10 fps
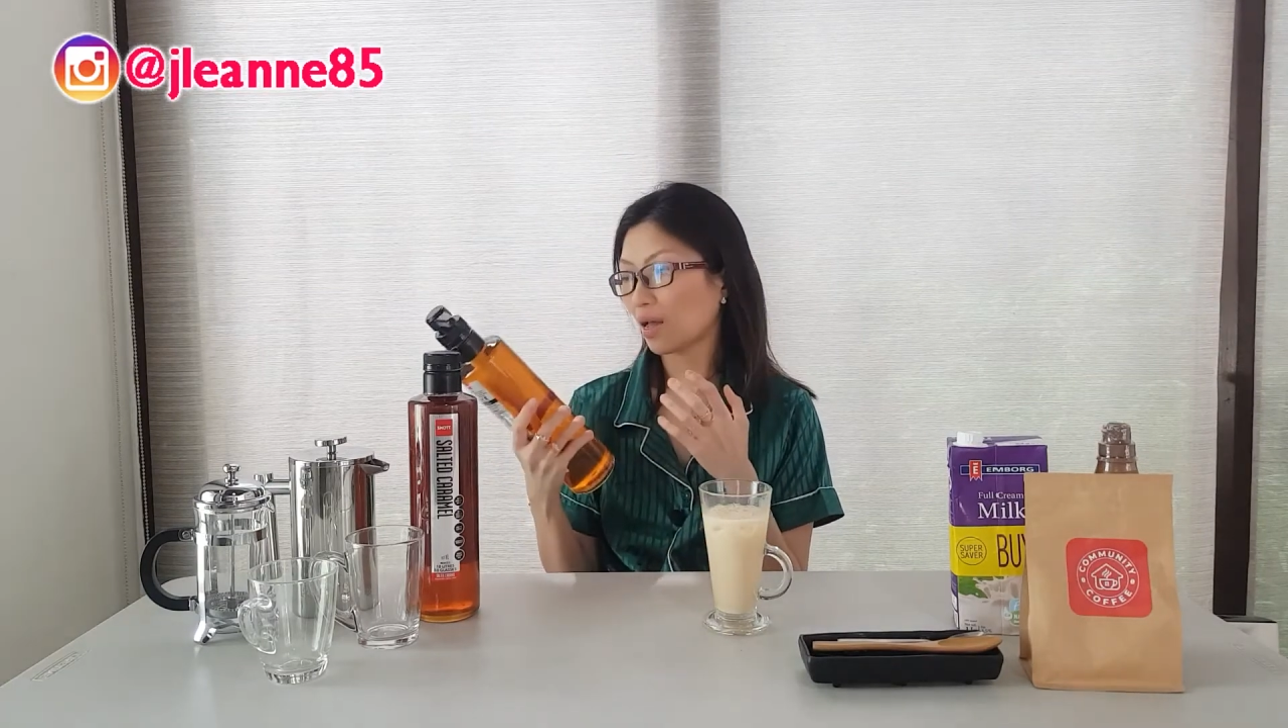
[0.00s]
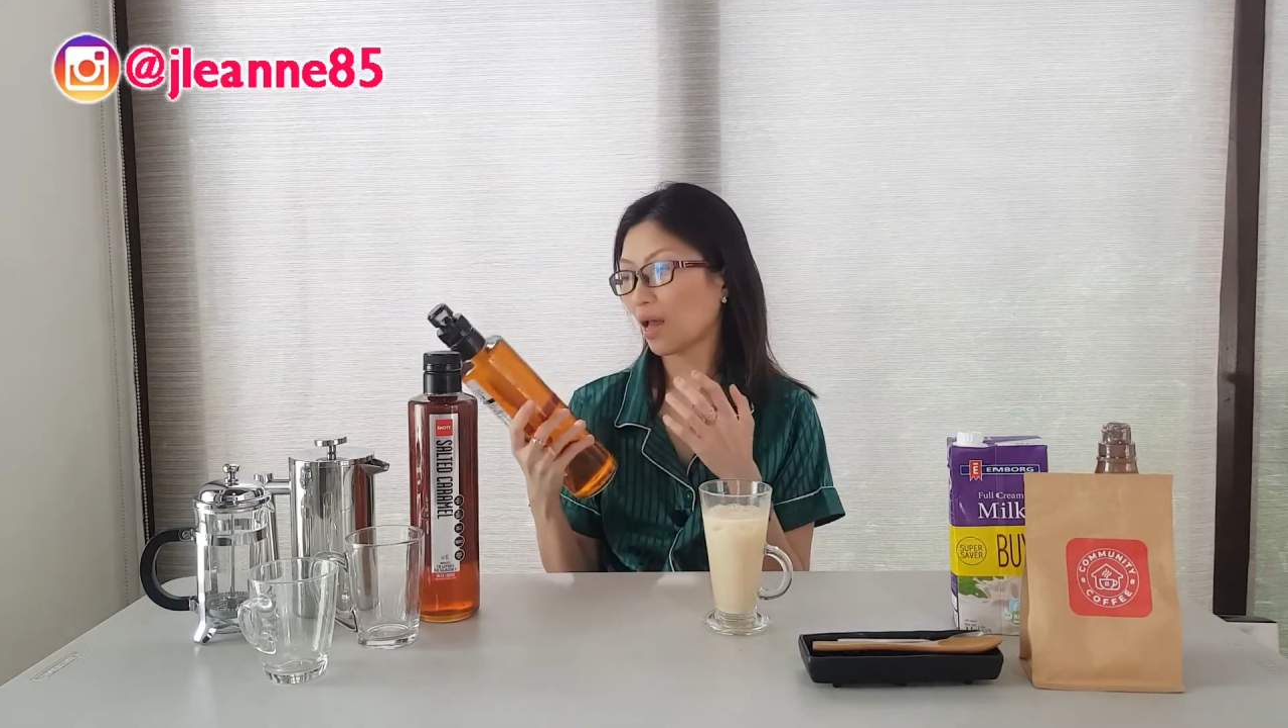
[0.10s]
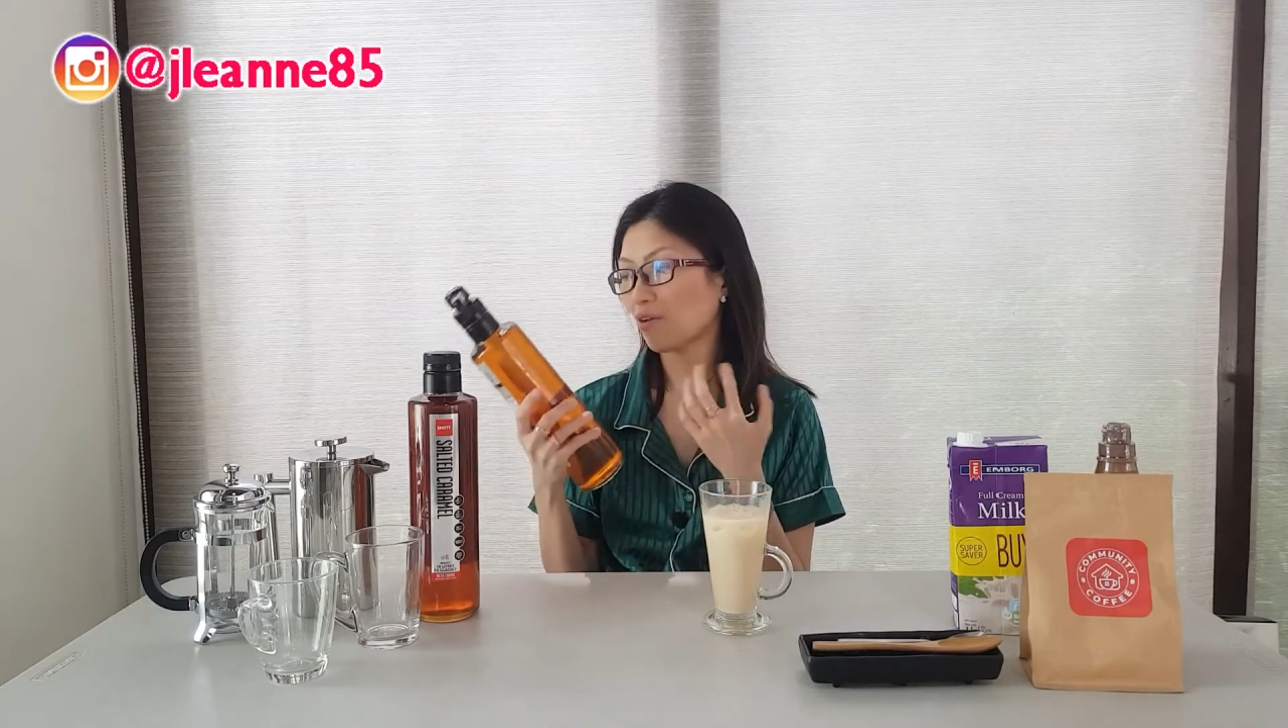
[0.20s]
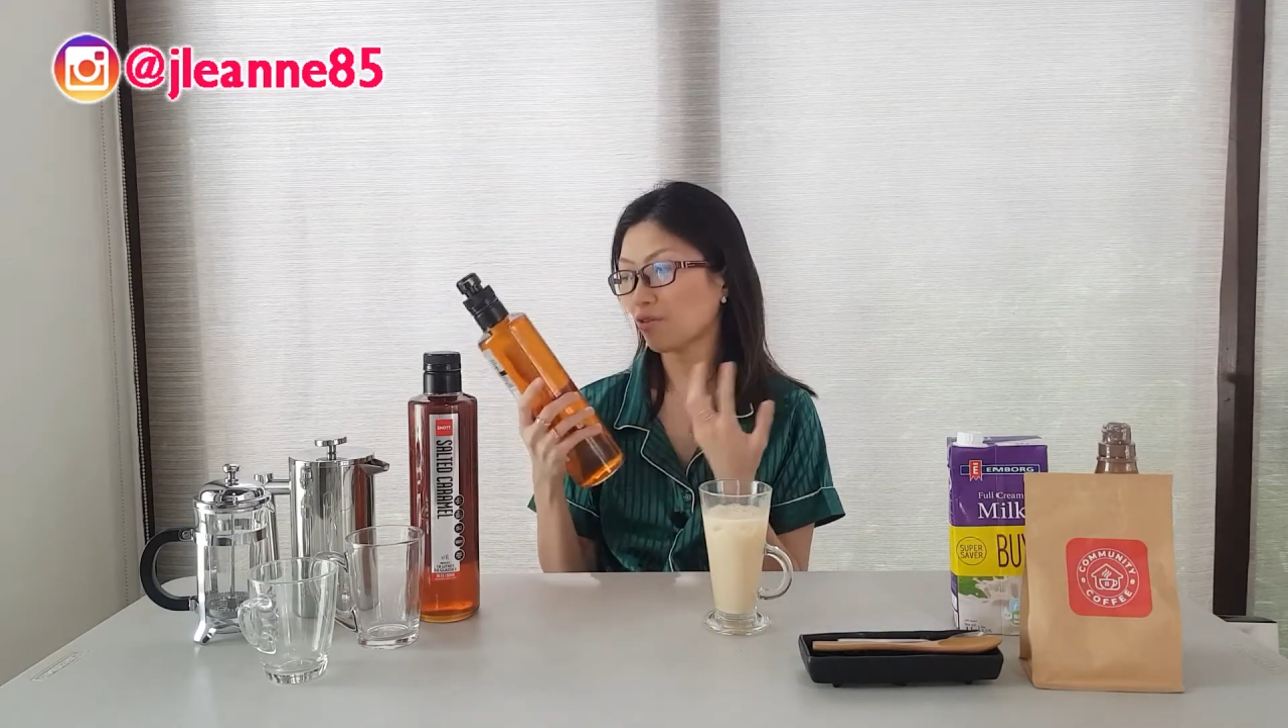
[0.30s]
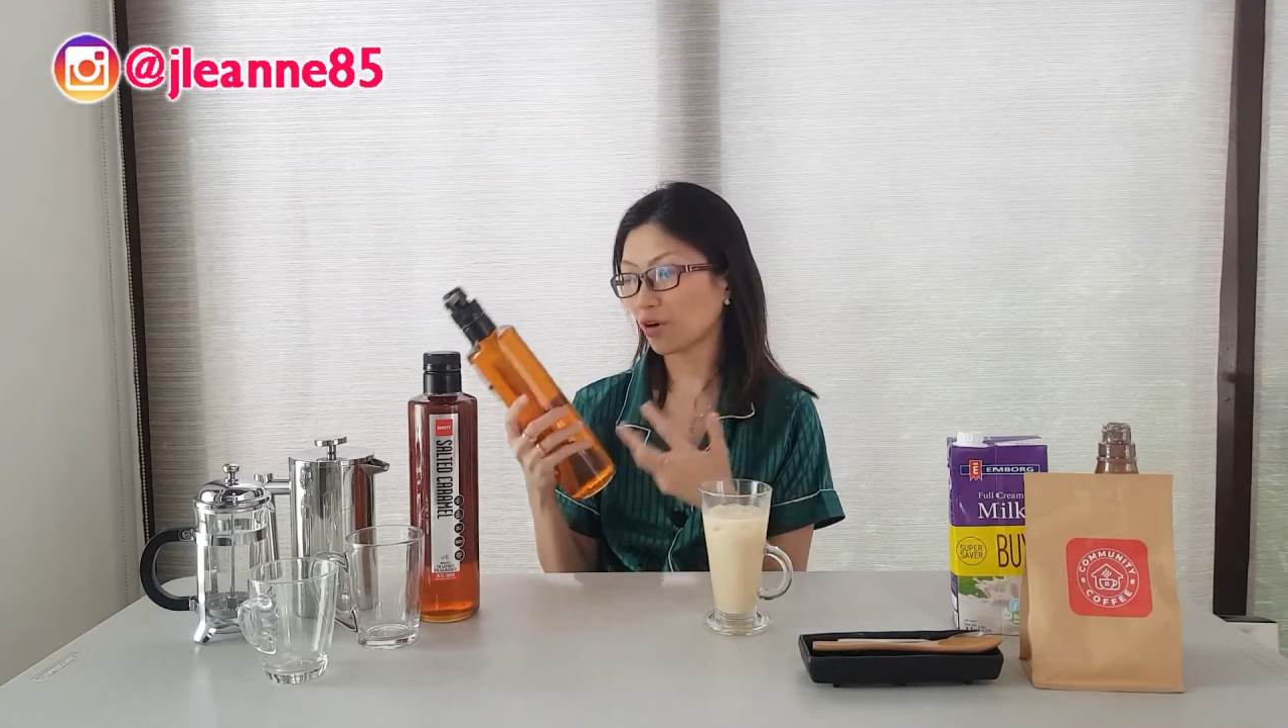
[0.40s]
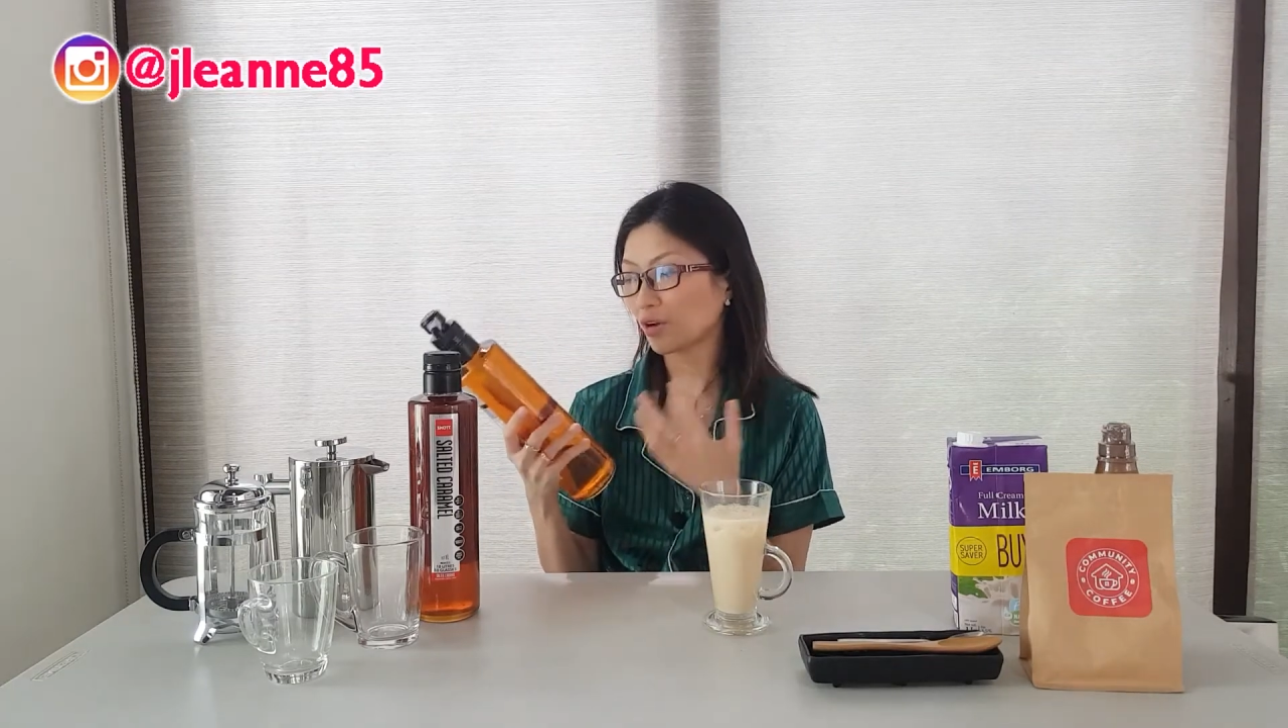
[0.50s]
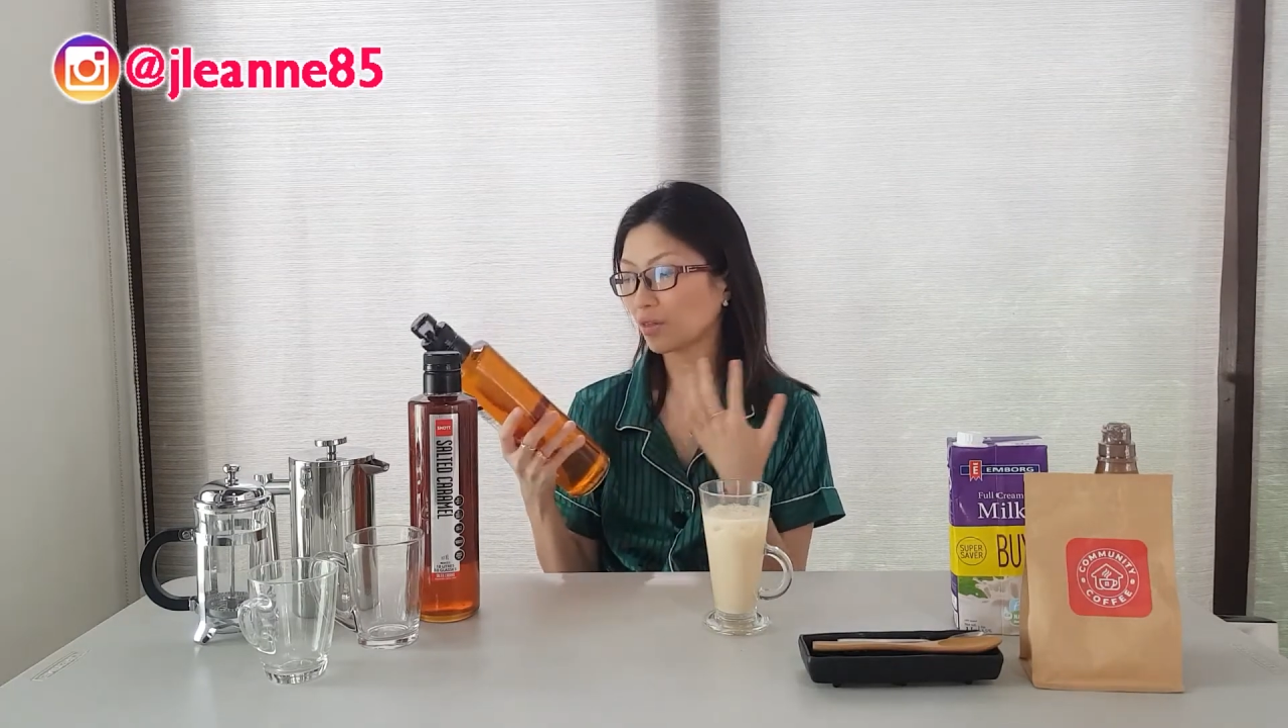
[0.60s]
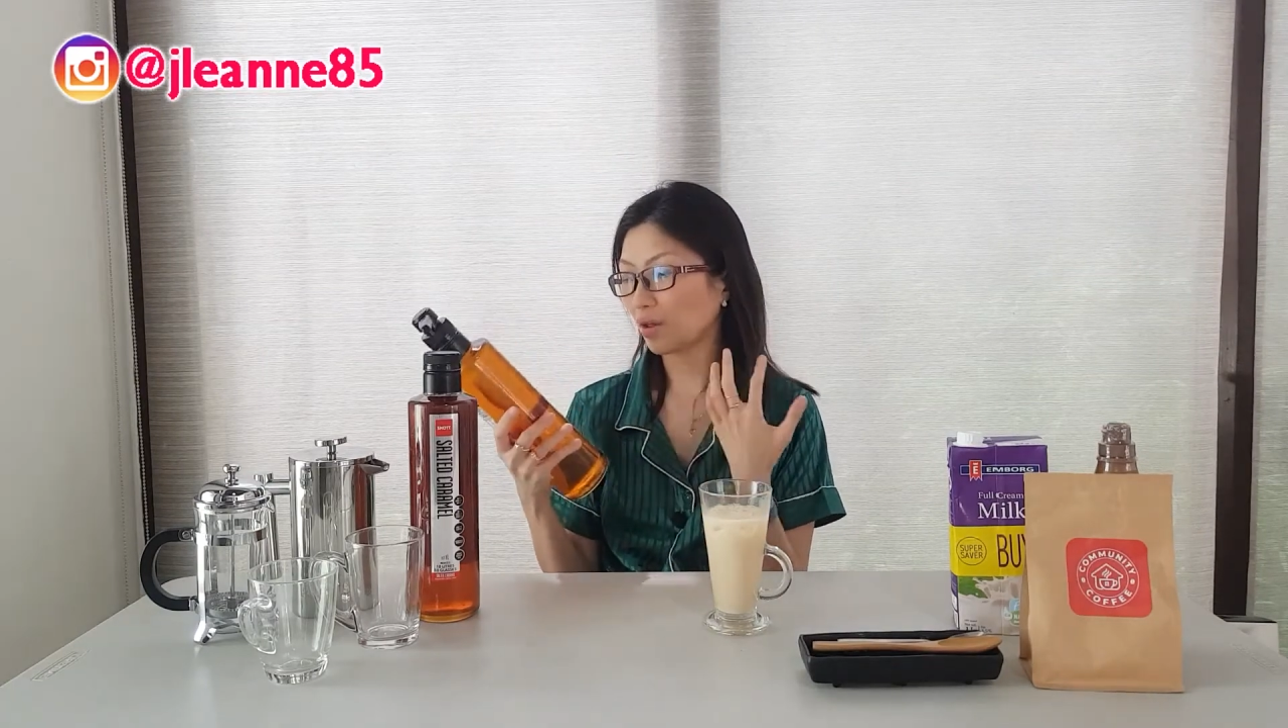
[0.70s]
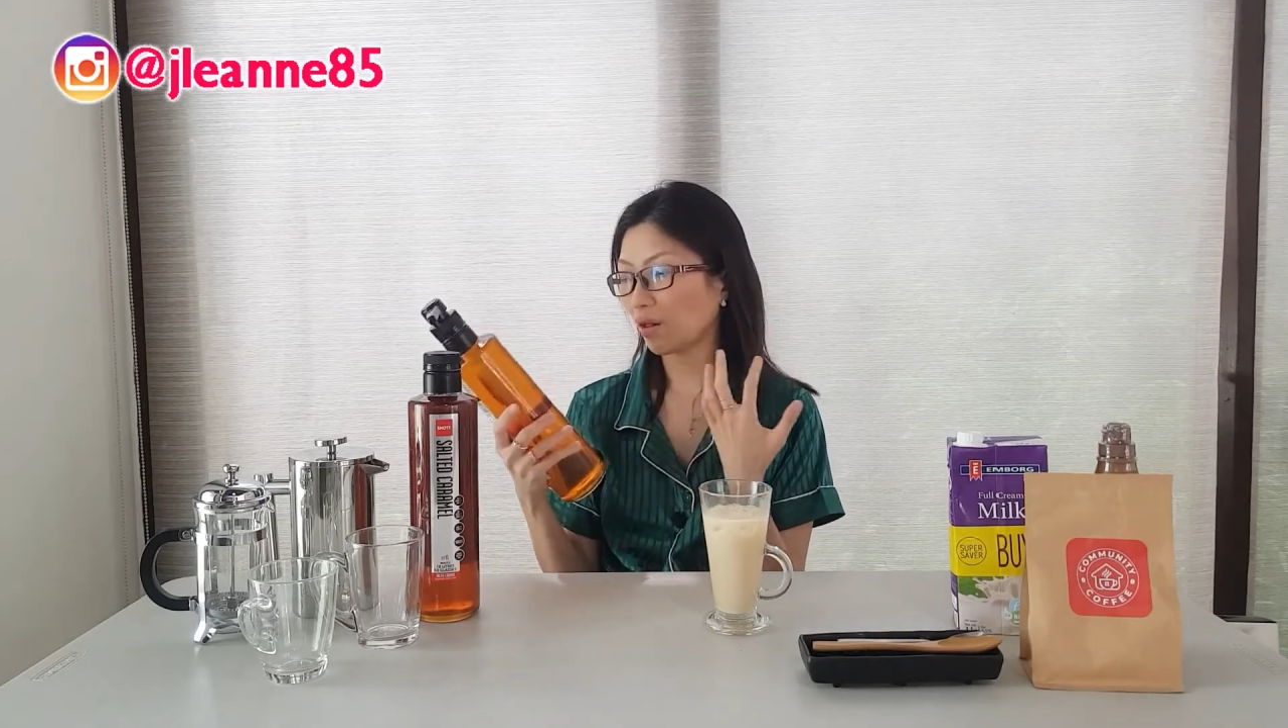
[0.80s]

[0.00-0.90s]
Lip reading: I've heard